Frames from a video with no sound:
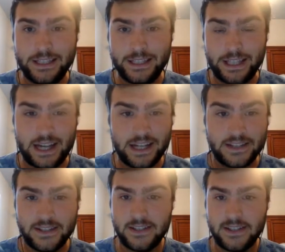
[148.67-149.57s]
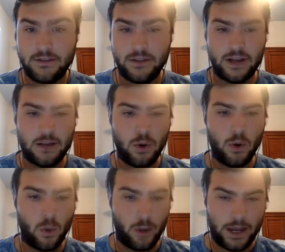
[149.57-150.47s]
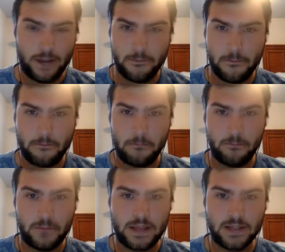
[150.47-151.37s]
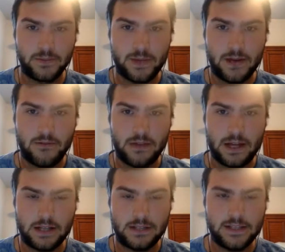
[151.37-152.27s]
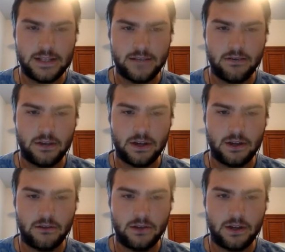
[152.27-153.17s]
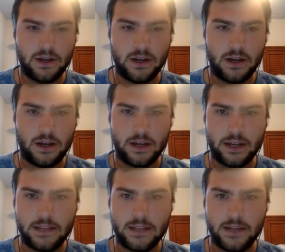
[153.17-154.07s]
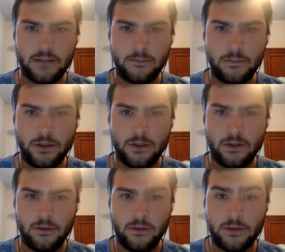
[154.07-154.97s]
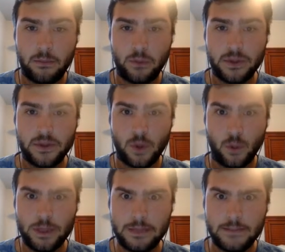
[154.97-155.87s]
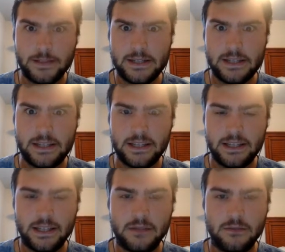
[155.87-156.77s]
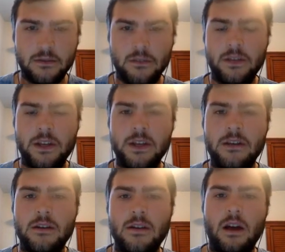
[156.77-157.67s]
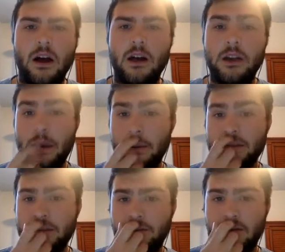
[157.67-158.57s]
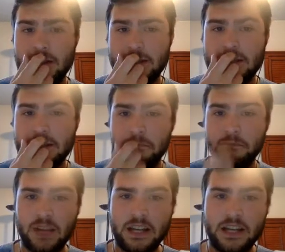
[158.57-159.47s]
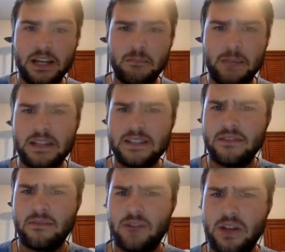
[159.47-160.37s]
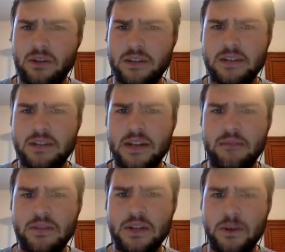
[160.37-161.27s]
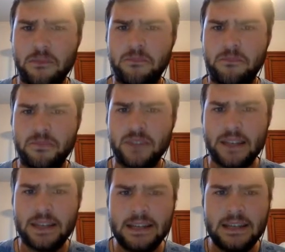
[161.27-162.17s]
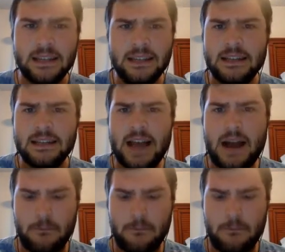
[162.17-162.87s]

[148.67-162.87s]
guys, this is definitely a Komodo game because we have that CC for the Kangaskhan, we have that Poisonium Z heat for the Fini, and now we actually have Rock Slide to kind of hit Mence and Thundurus and stuff. So, yeah.